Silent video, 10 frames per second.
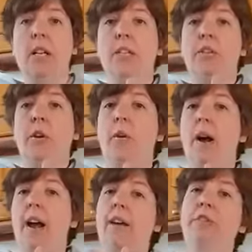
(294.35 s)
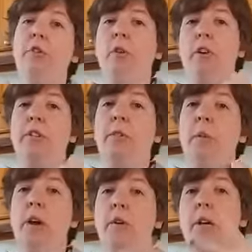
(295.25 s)
So I have 2 cars in the
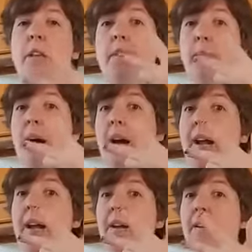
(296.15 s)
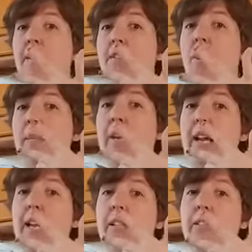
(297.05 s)
road. My dominant
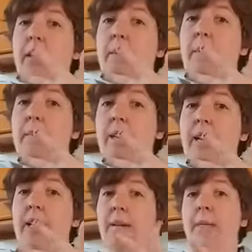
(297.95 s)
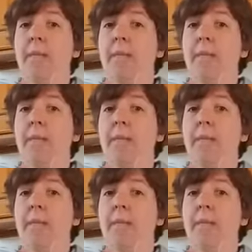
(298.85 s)
hand is going to be me.